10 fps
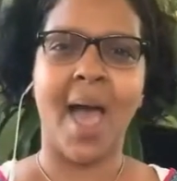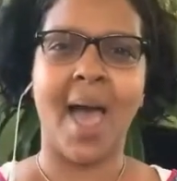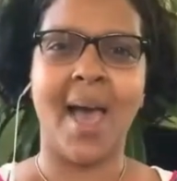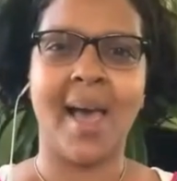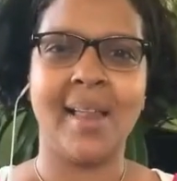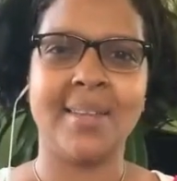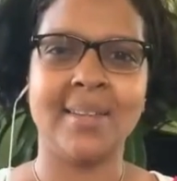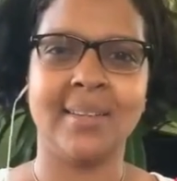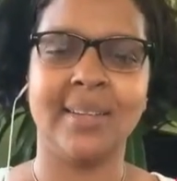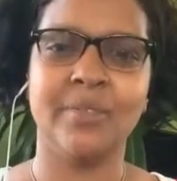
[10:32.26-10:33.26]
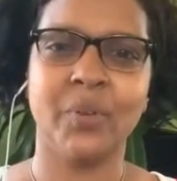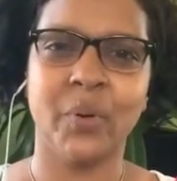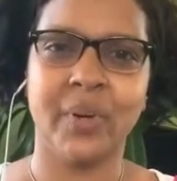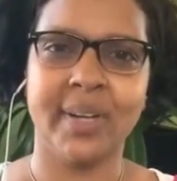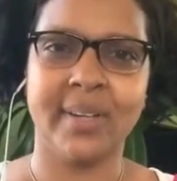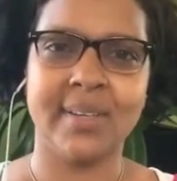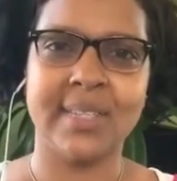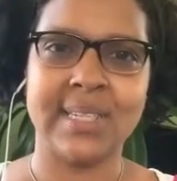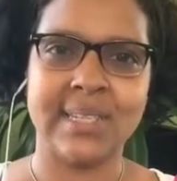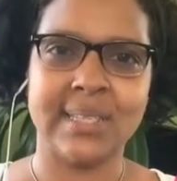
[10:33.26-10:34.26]
And uh, if you're in a
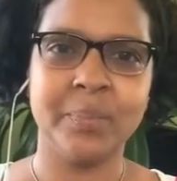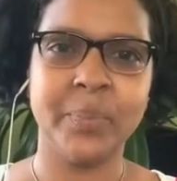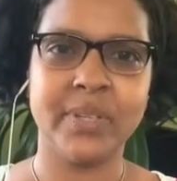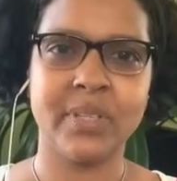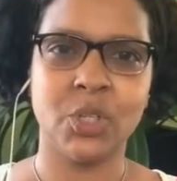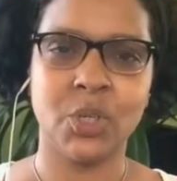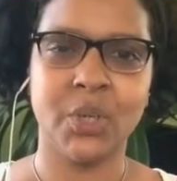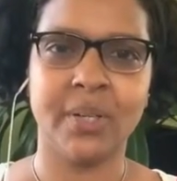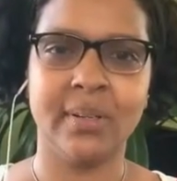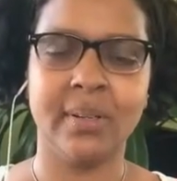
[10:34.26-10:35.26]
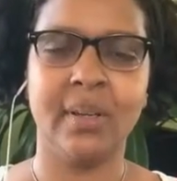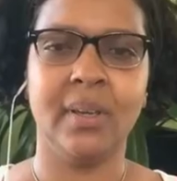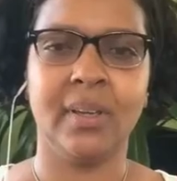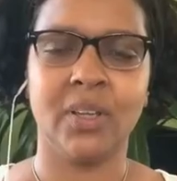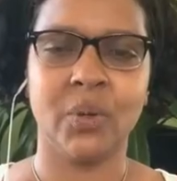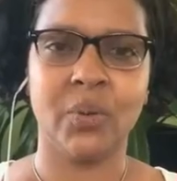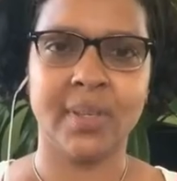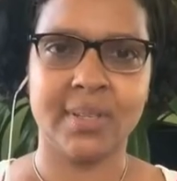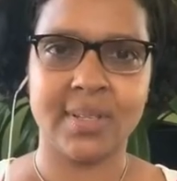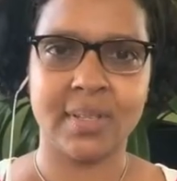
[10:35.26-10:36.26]
seated position, you
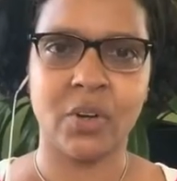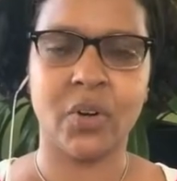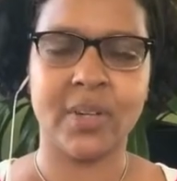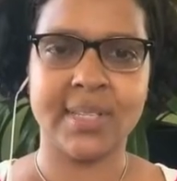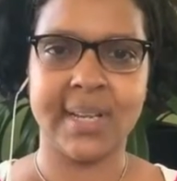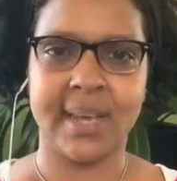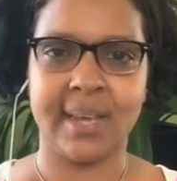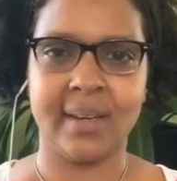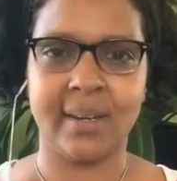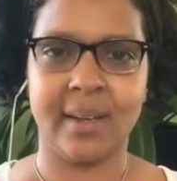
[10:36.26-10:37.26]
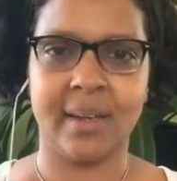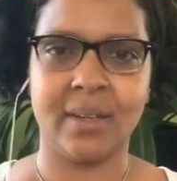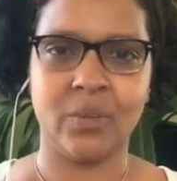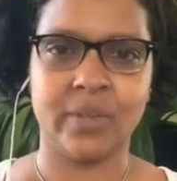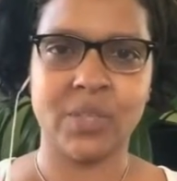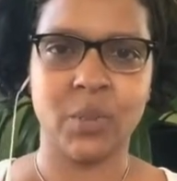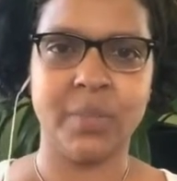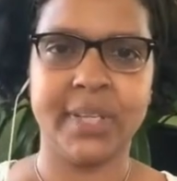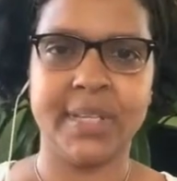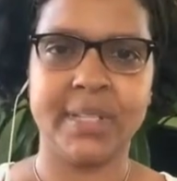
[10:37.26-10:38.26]
can sit cross-legged and also
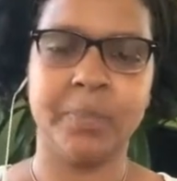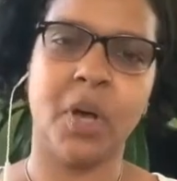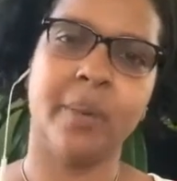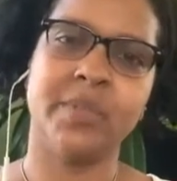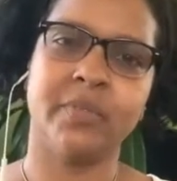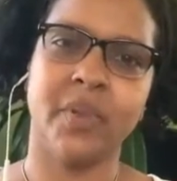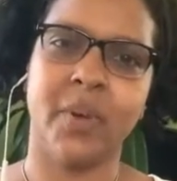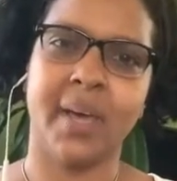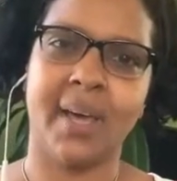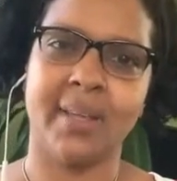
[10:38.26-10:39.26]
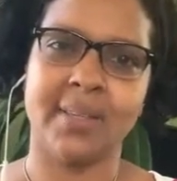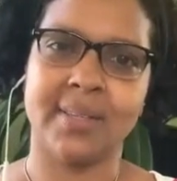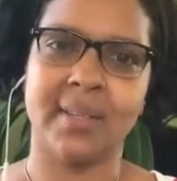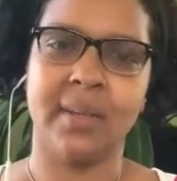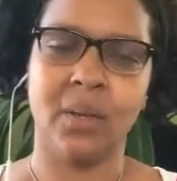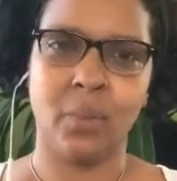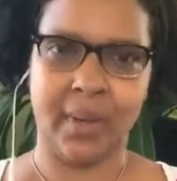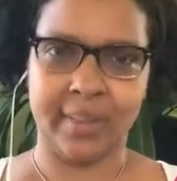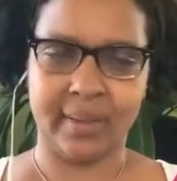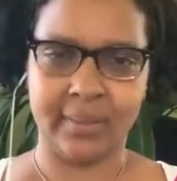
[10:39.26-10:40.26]
place the palms of your hands
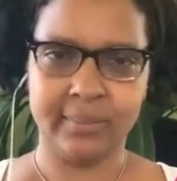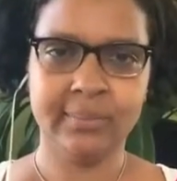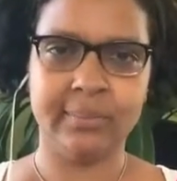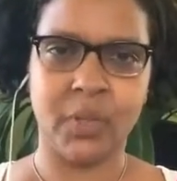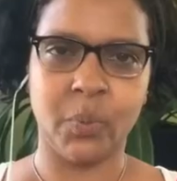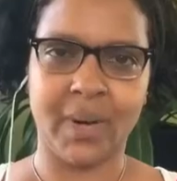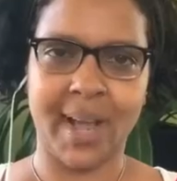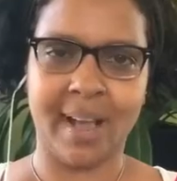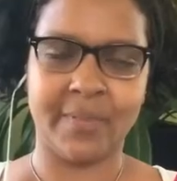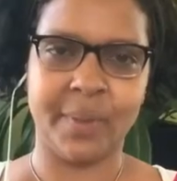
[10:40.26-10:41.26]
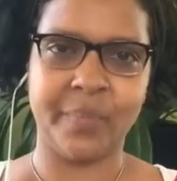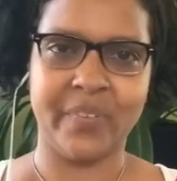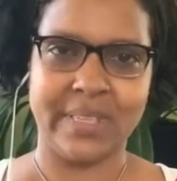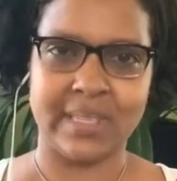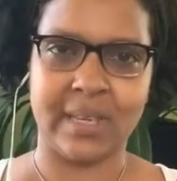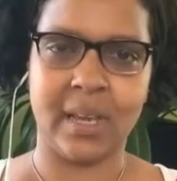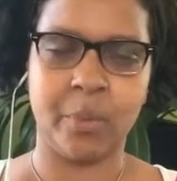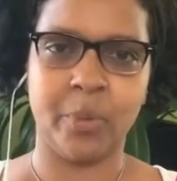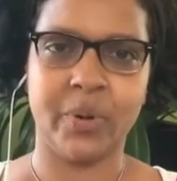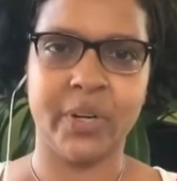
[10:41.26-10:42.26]
whether you want to have them facing
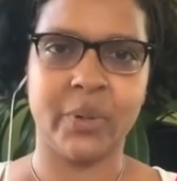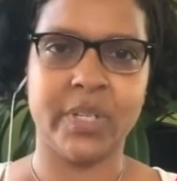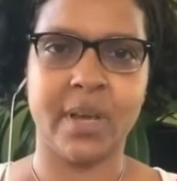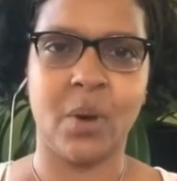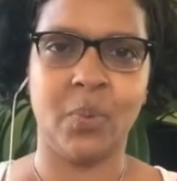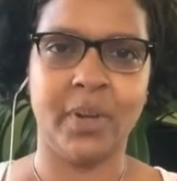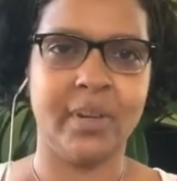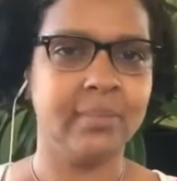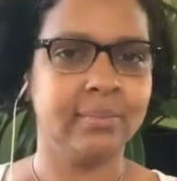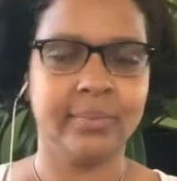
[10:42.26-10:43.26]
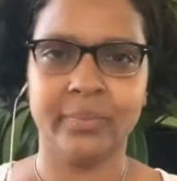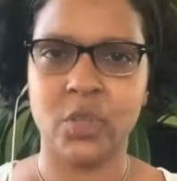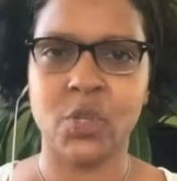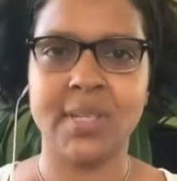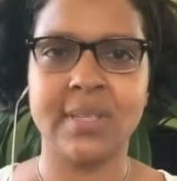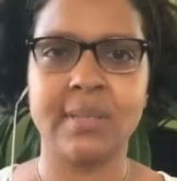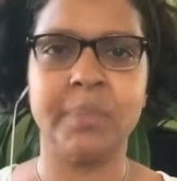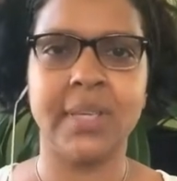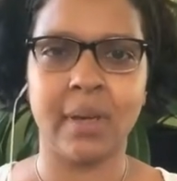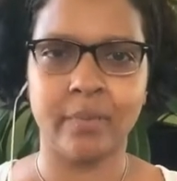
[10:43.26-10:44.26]
upward or downward. Just
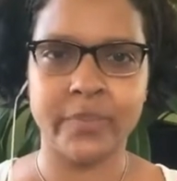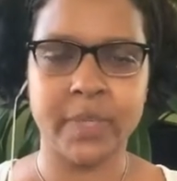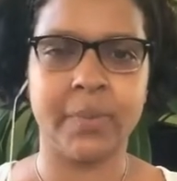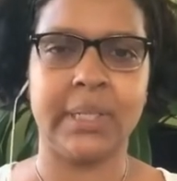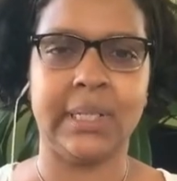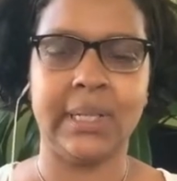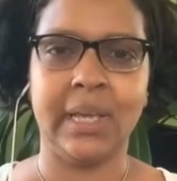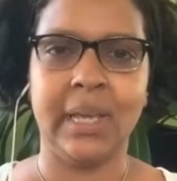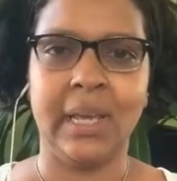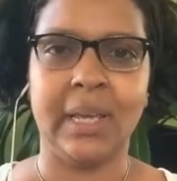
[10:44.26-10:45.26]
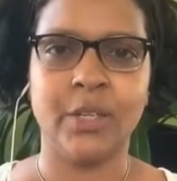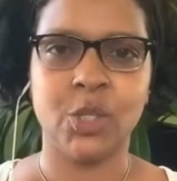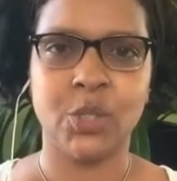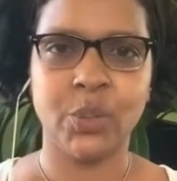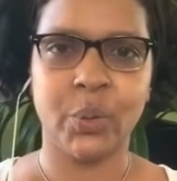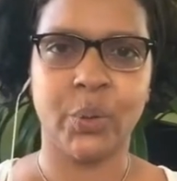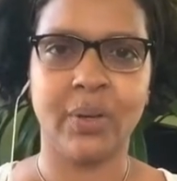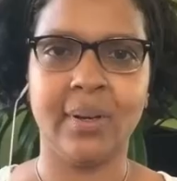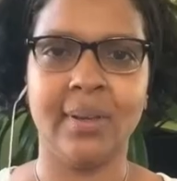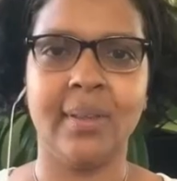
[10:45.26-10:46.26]
be comfortable.
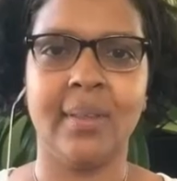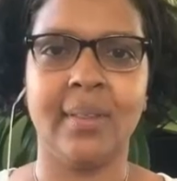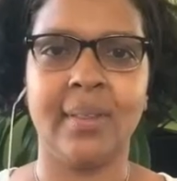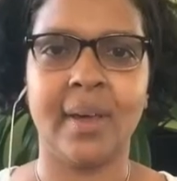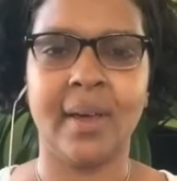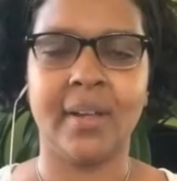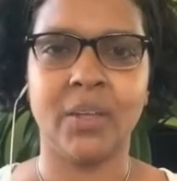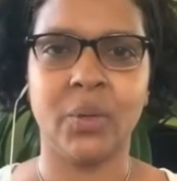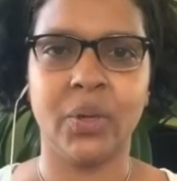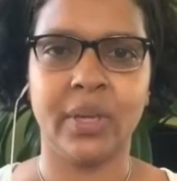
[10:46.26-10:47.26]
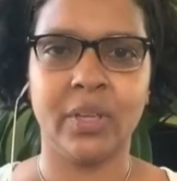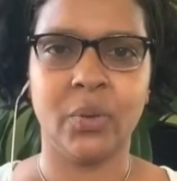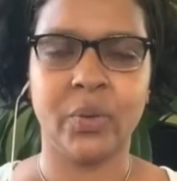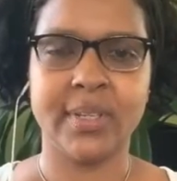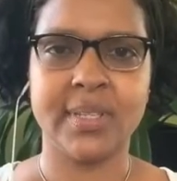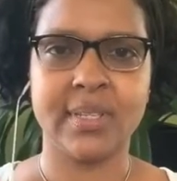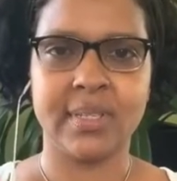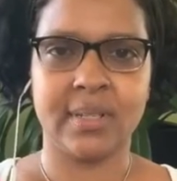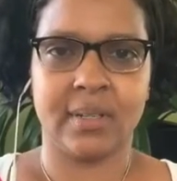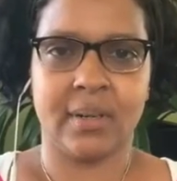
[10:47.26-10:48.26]
Ensure that you, you are
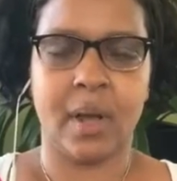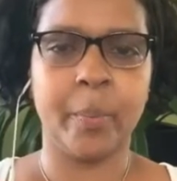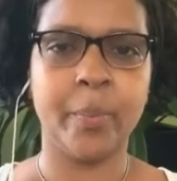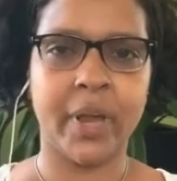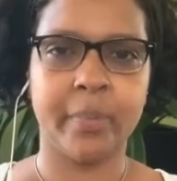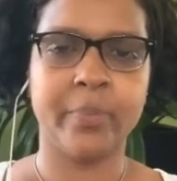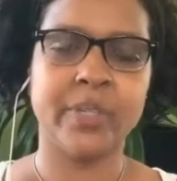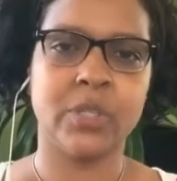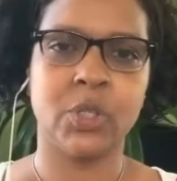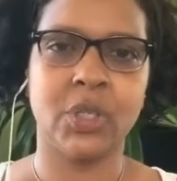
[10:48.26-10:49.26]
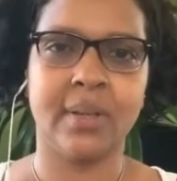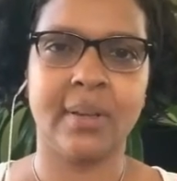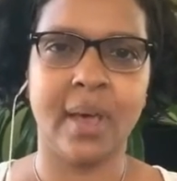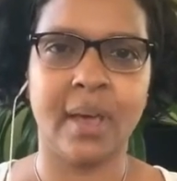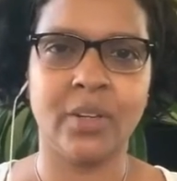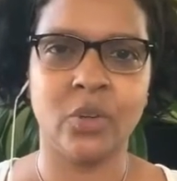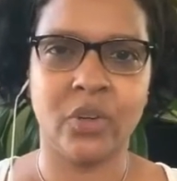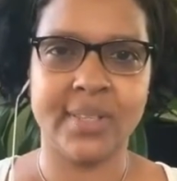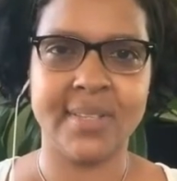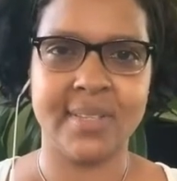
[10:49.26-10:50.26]
seated in an upright position and you're
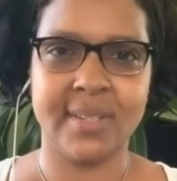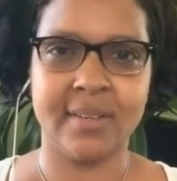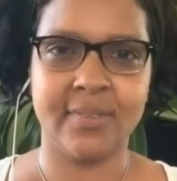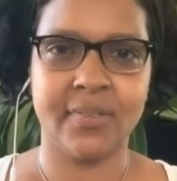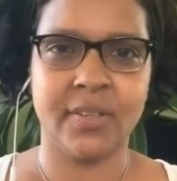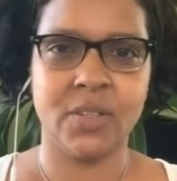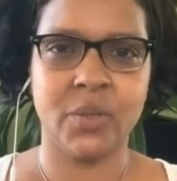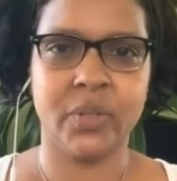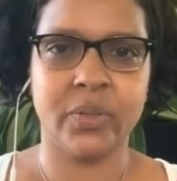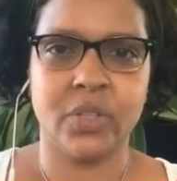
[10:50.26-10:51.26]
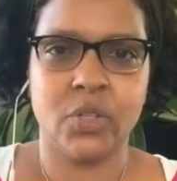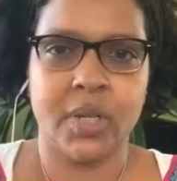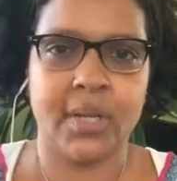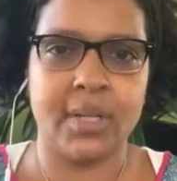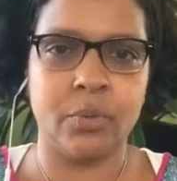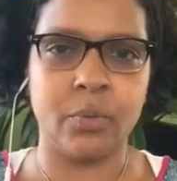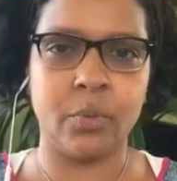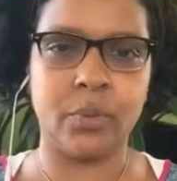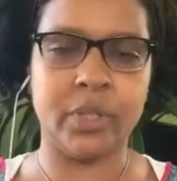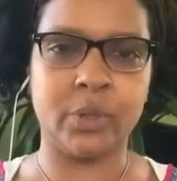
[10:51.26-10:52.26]
not stiff. So you can gently
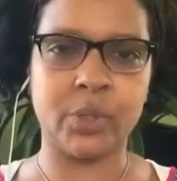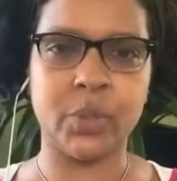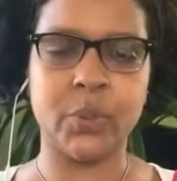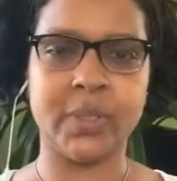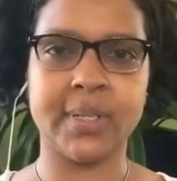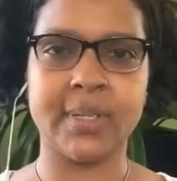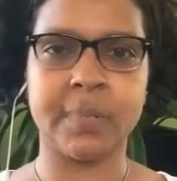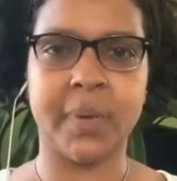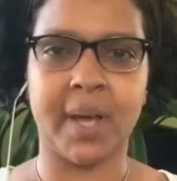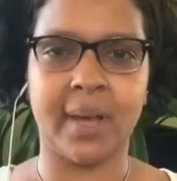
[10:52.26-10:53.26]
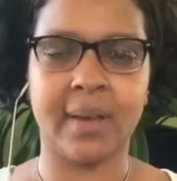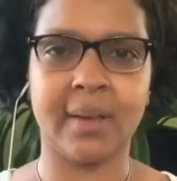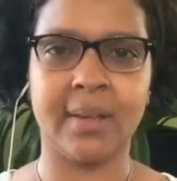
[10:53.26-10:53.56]
roll your shoulders back,